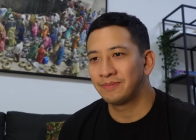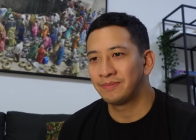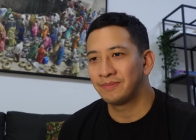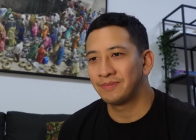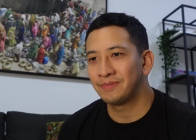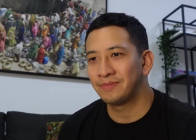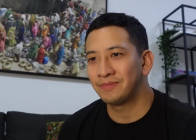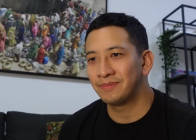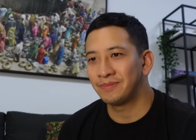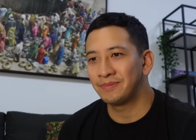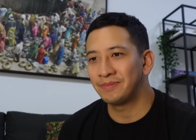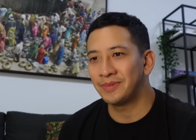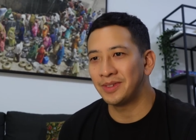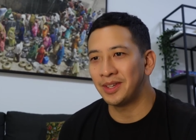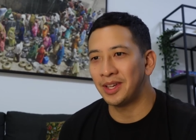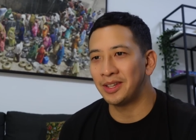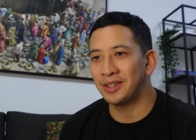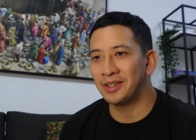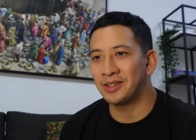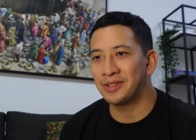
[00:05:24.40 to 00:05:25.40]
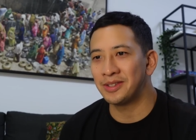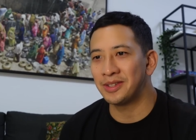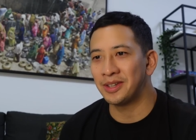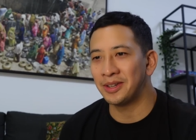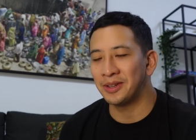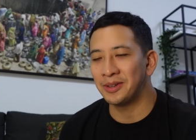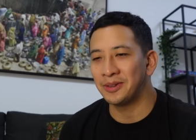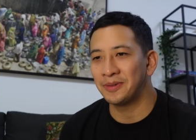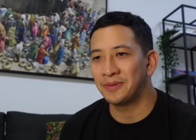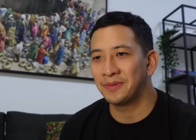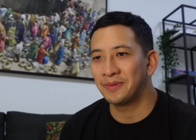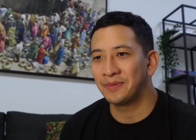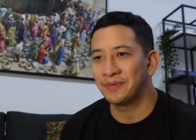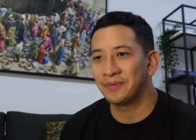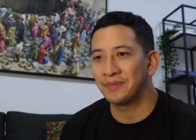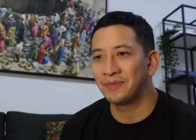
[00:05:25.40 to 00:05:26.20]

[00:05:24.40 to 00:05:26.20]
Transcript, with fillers: London Zoo. London yeah, Zoo. The big one.